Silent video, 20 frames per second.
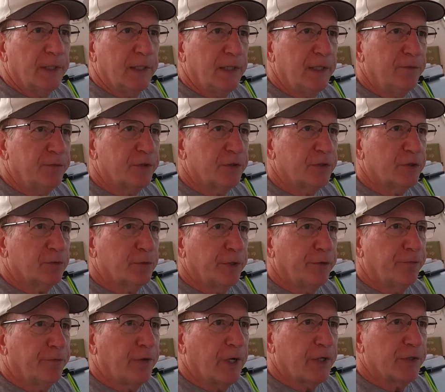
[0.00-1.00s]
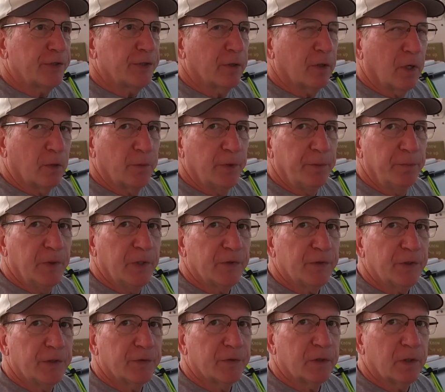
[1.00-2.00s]
It gives us a refresher. Are we
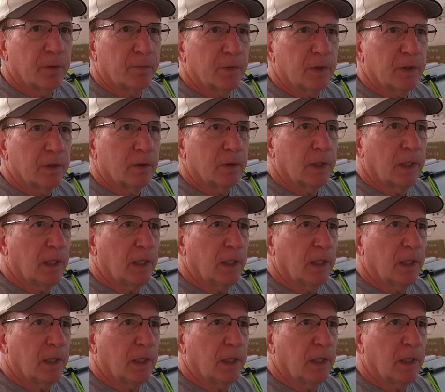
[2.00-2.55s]
missing something?